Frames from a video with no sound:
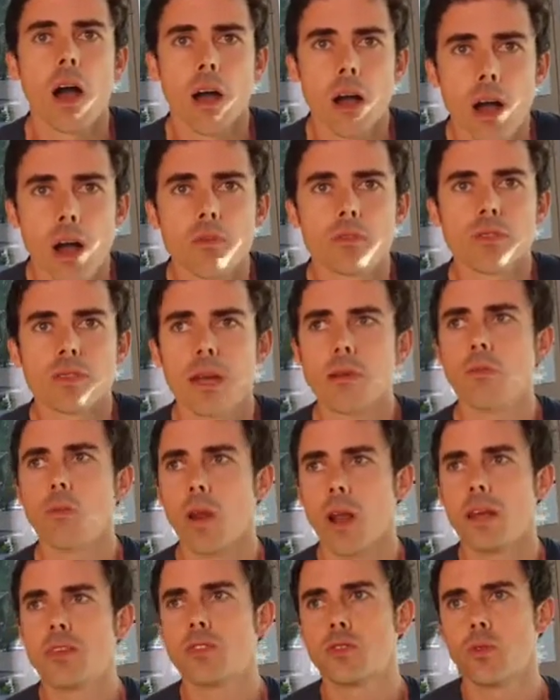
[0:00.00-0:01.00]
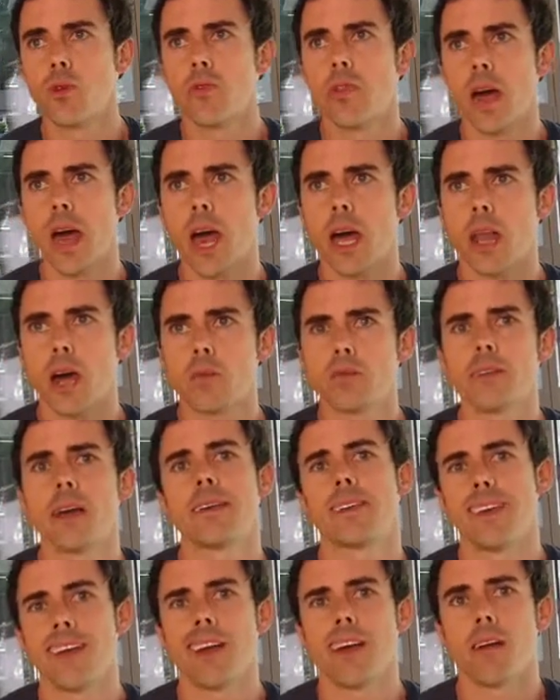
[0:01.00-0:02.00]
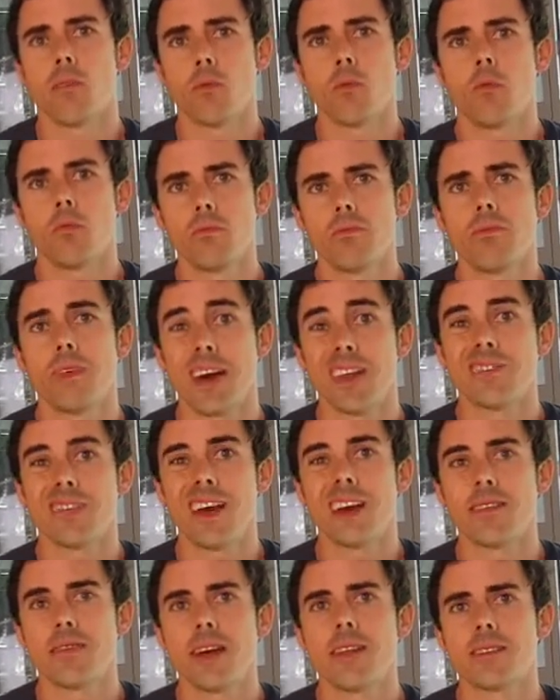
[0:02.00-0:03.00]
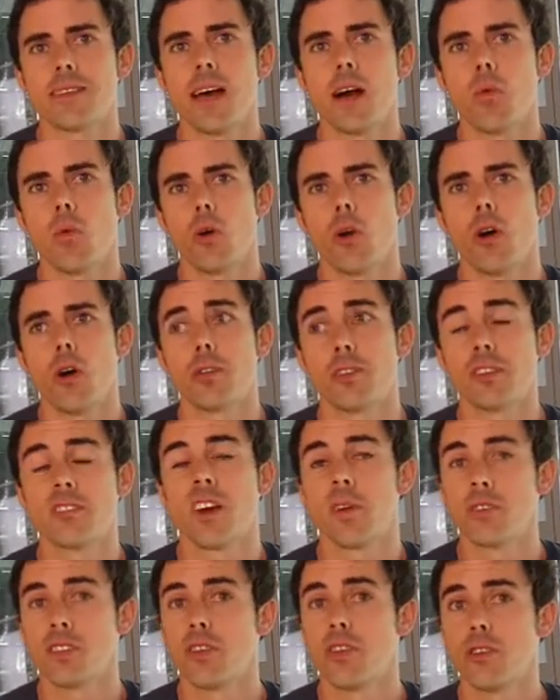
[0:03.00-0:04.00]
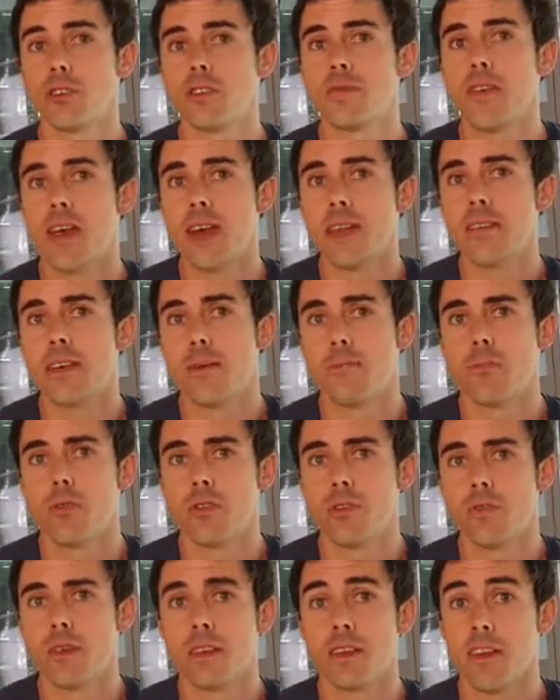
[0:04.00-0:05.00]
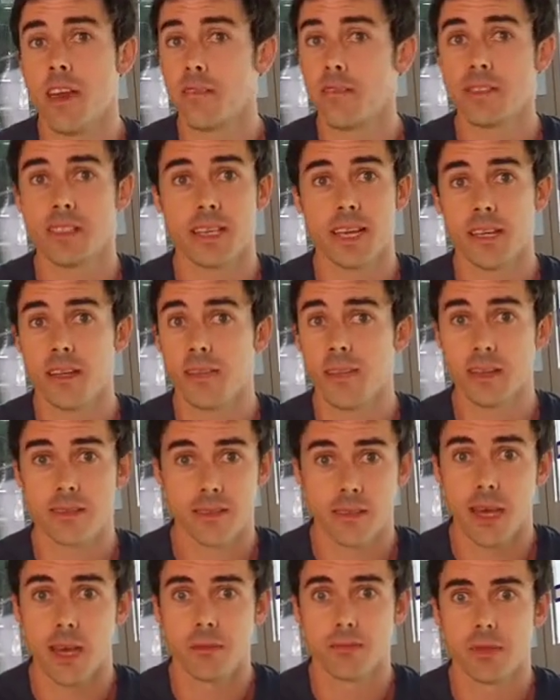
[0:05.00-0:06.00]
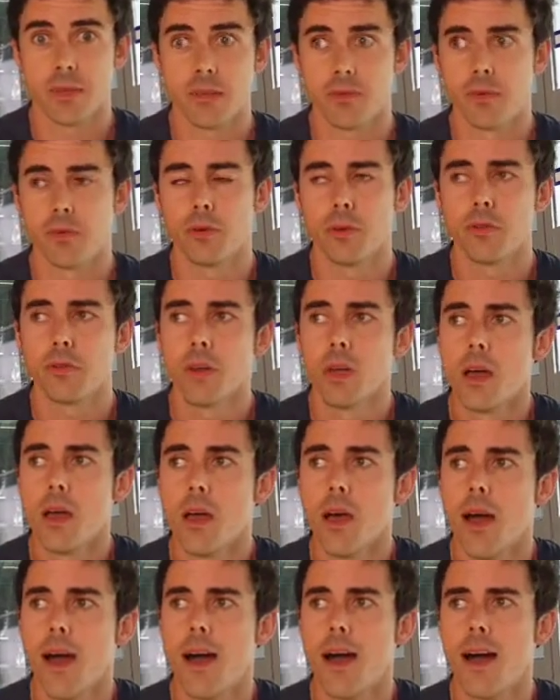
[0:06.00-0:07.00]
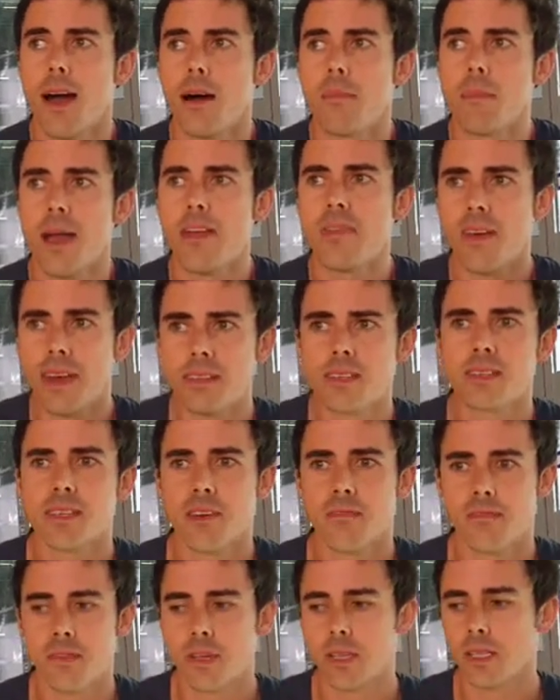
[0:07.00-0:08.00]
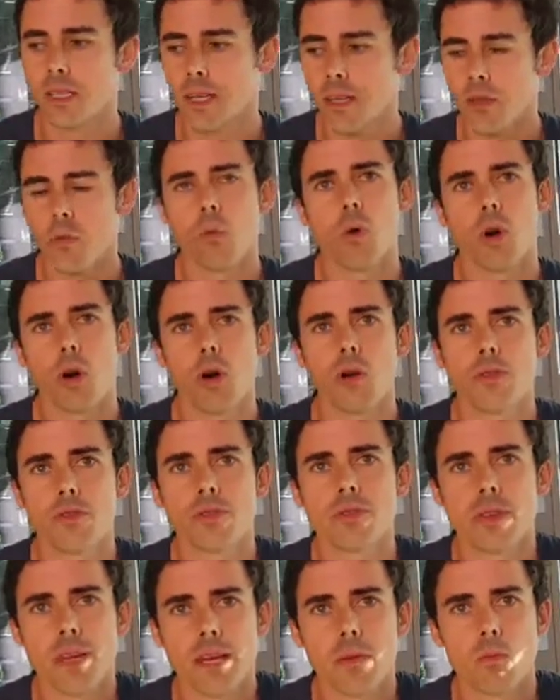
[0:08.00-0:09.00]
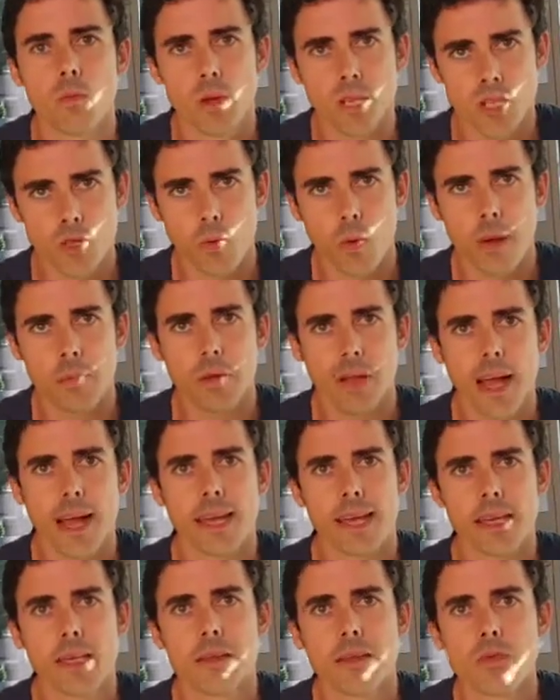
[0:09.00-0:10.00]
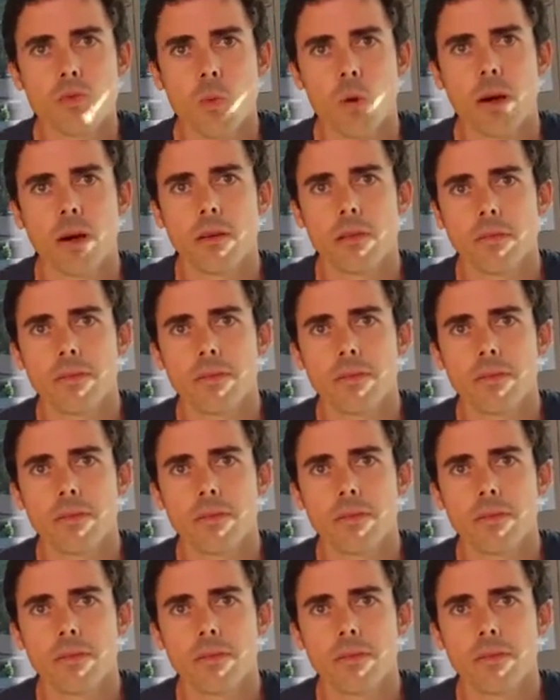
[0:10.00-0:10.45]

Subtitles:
I would say when I saw that, I was like, that's our world, because I was a huge fan of that movie, and if you haven't seen it, that's unbelievable. And that's definitely the world in which we're playing in as well.